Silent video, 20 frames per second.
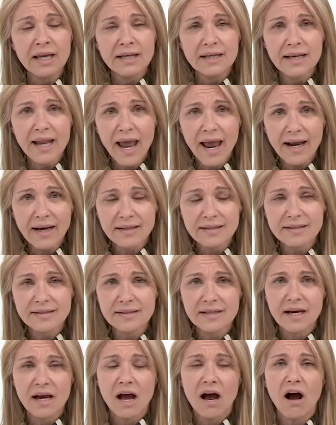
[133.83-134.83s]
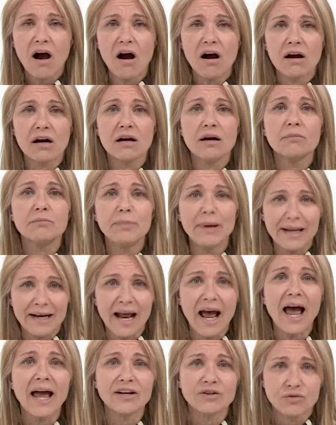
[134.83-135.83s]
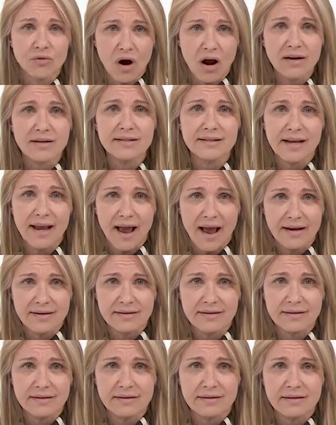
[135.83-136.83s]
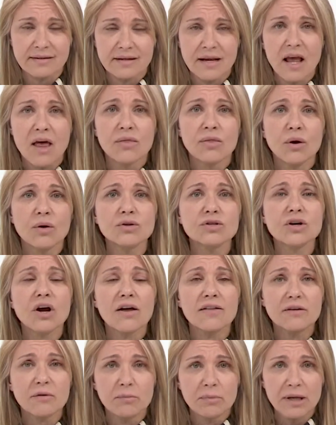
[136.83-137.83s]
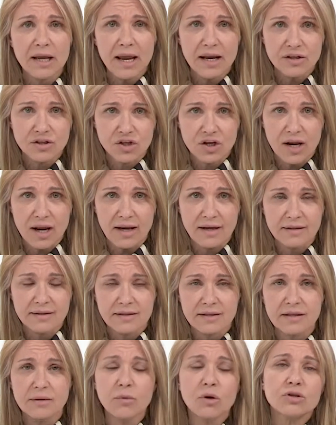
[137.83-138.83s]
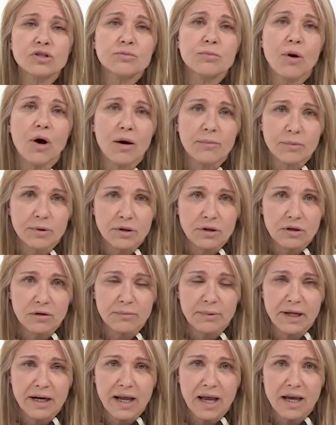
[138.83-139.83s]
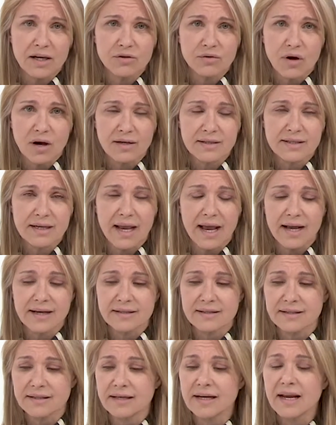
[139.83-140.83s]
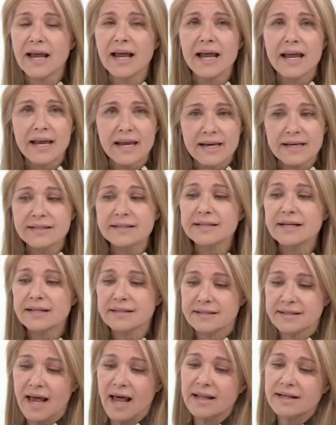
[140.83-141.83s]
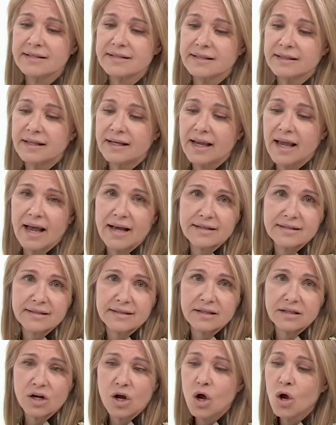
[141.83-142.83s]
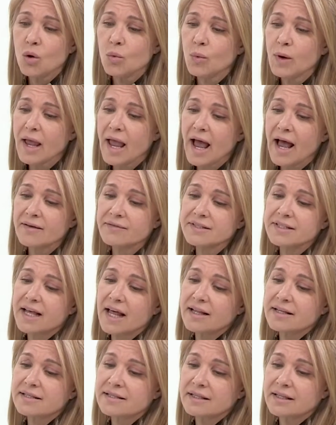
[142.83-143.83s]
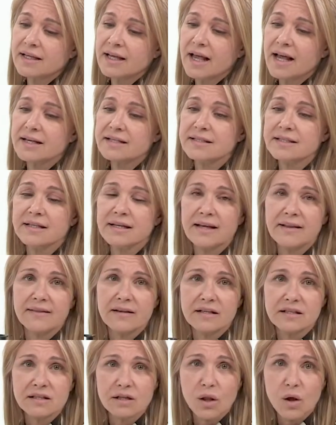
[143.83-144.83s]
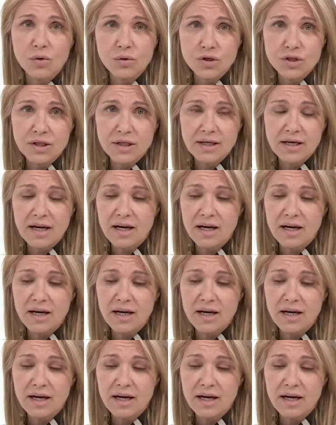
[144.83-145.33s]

Next are beta hydroxy acids. Those are the BHAs. The most popular beta hydroxy acid is salicylic acid. We have salicylic acid in this lotion